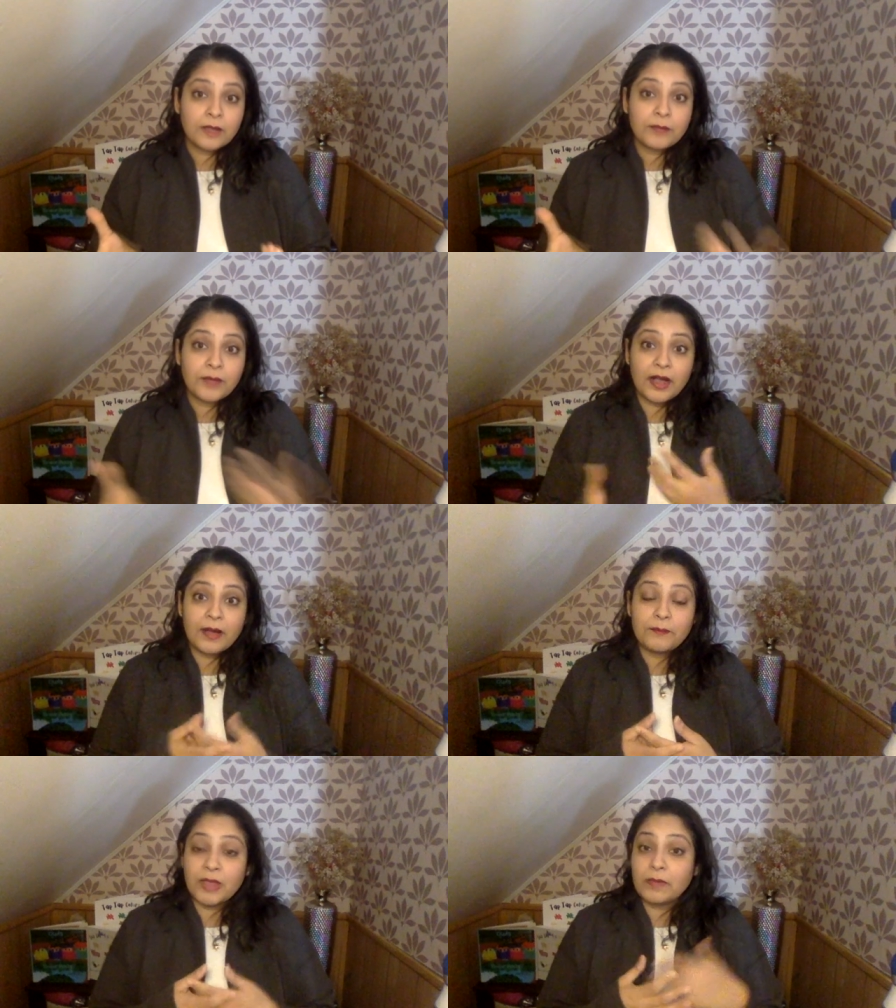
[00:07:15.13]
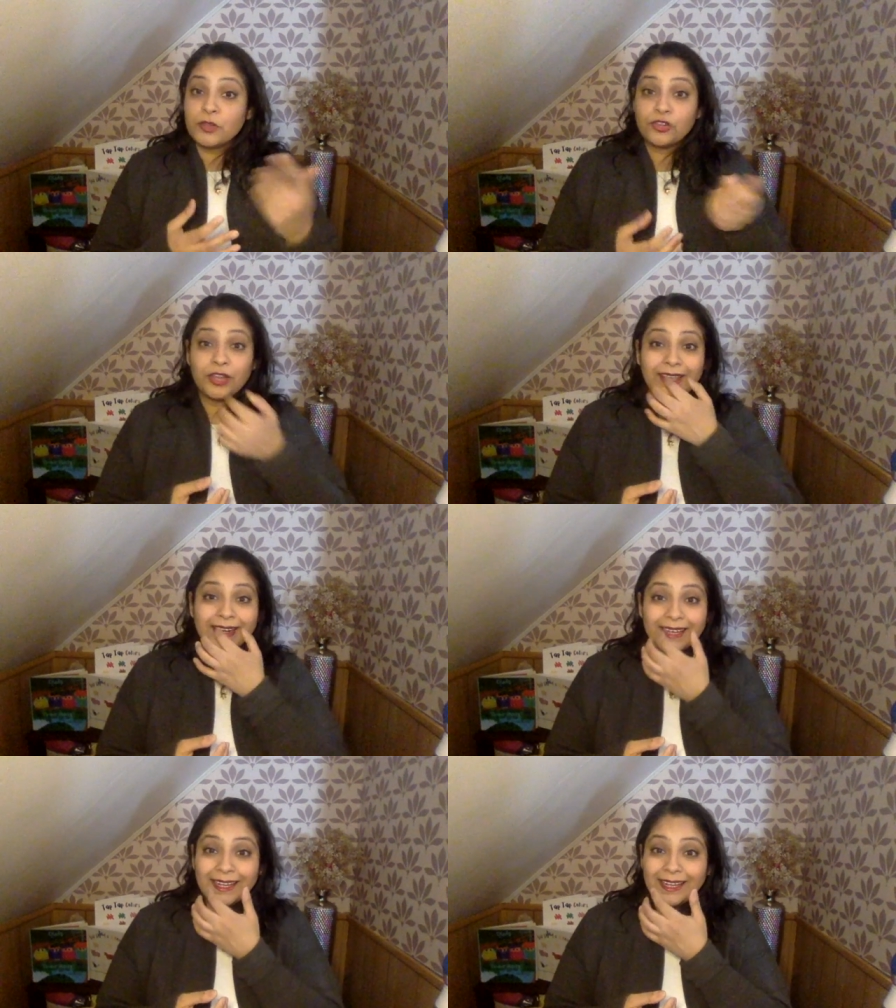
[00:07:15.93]
but maybe you'll get
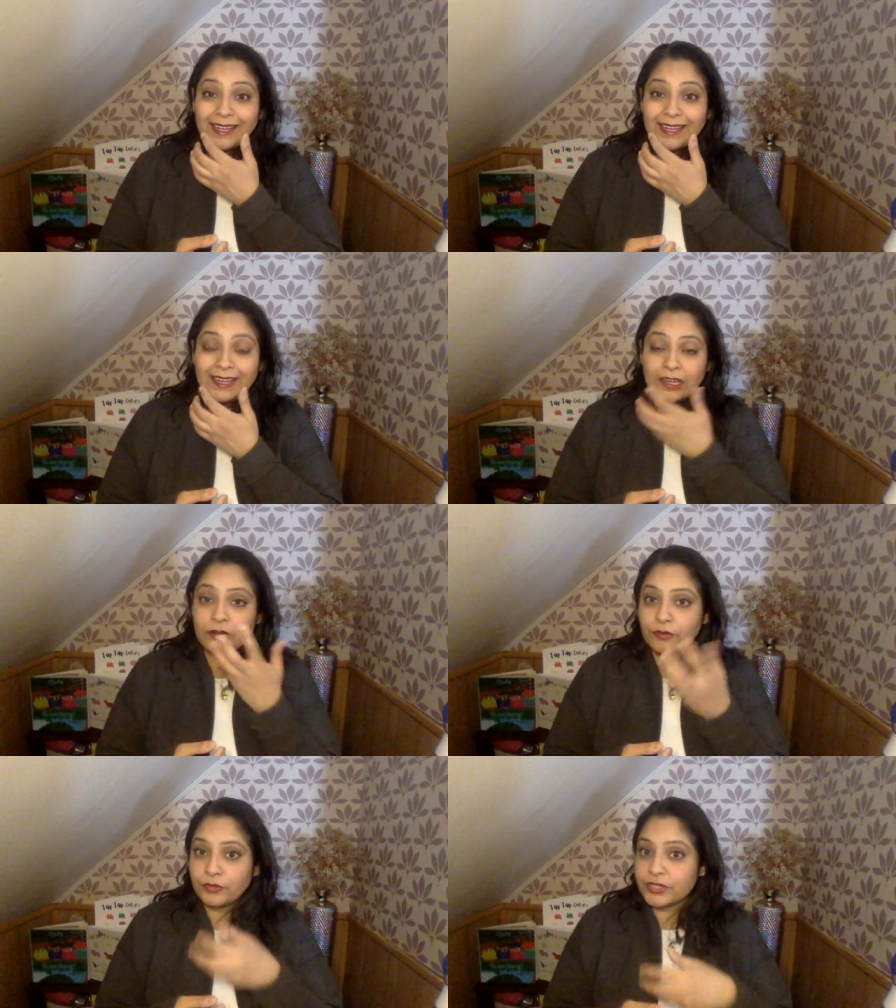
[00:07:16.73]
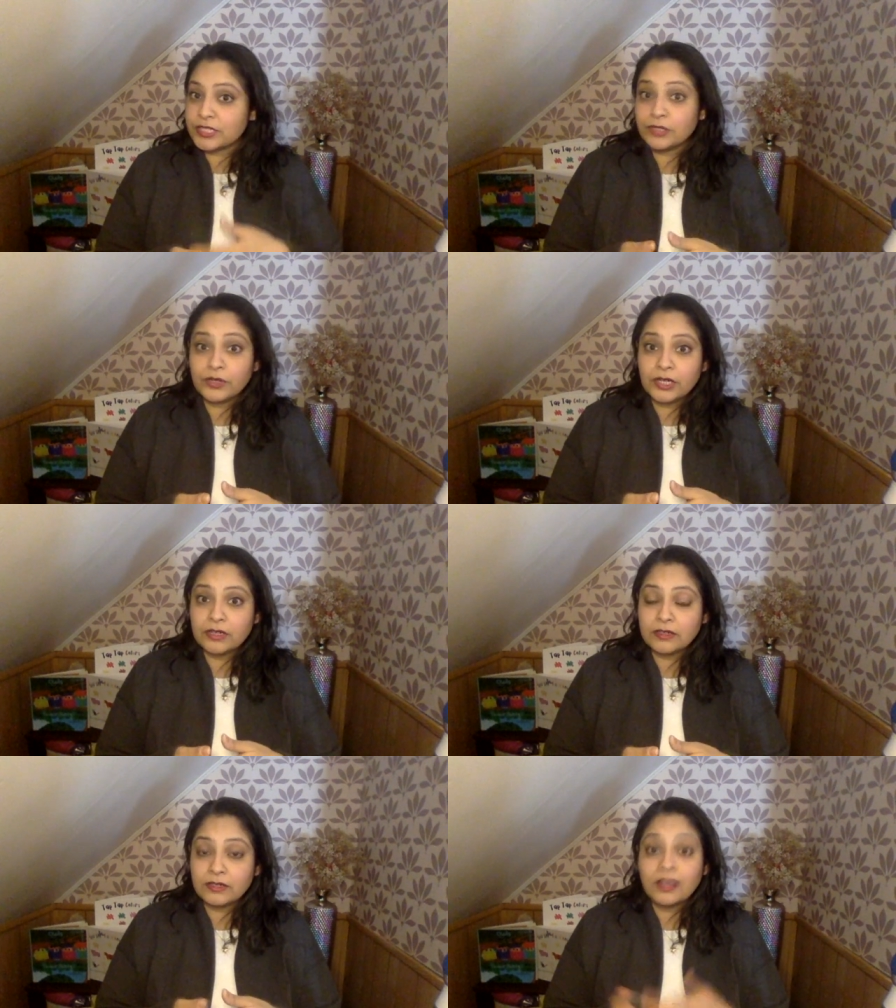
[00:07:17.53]
an E for
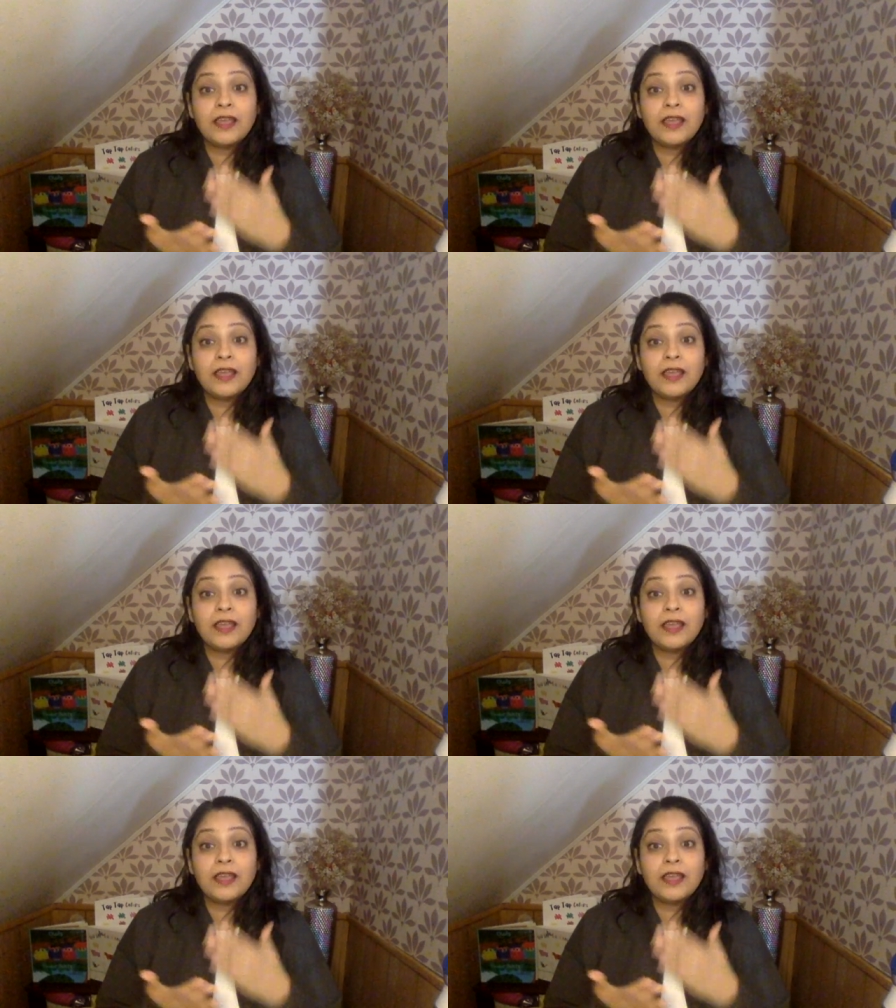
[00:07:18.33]
cereal.